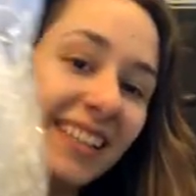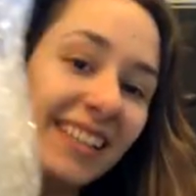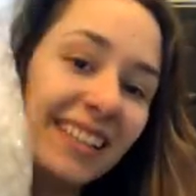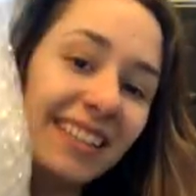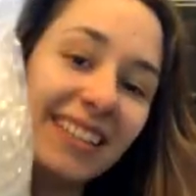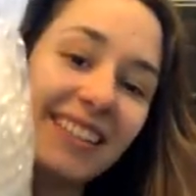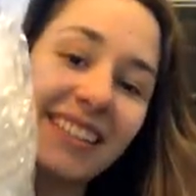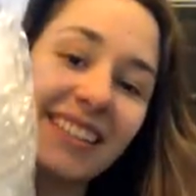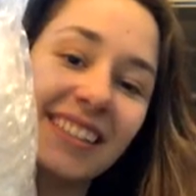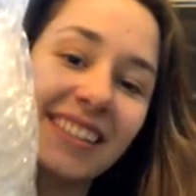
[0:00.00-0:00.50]

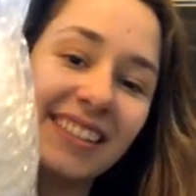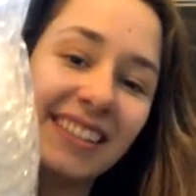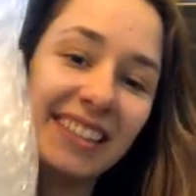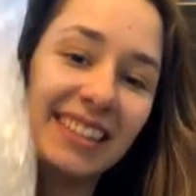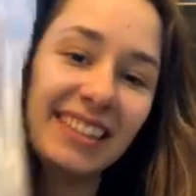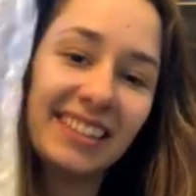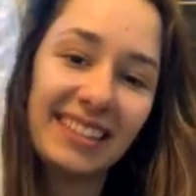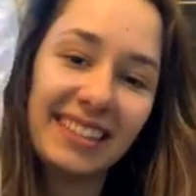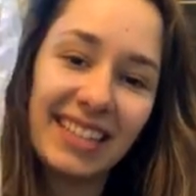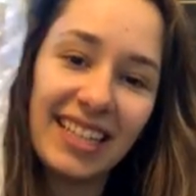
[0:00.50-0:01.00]

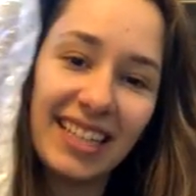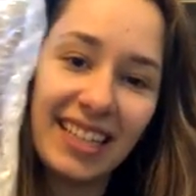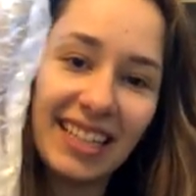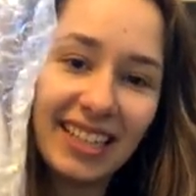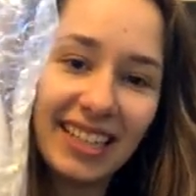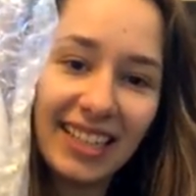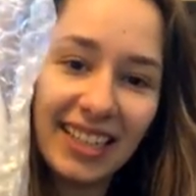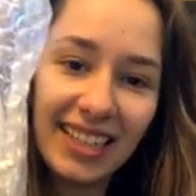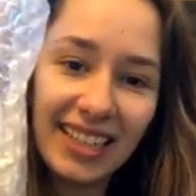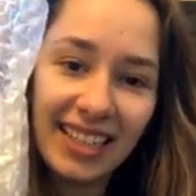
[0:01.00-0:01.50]

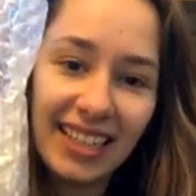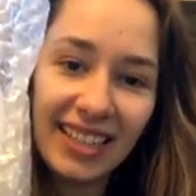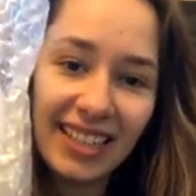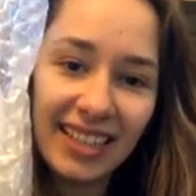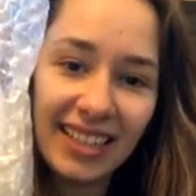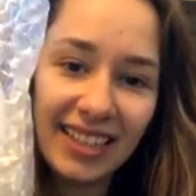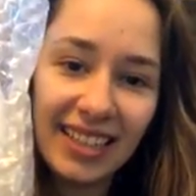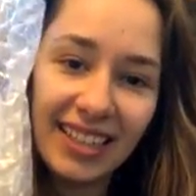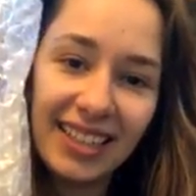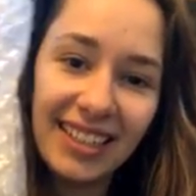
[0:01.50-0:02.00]

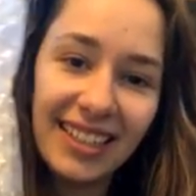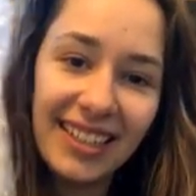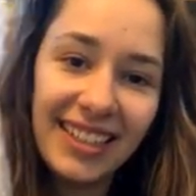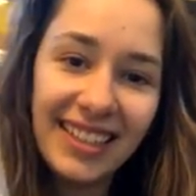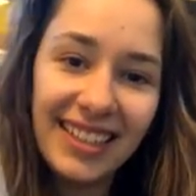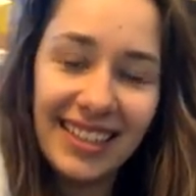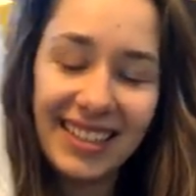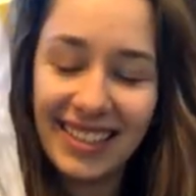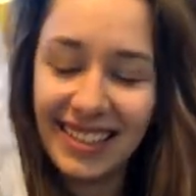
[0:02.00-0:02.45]
No one is speaking in this clip.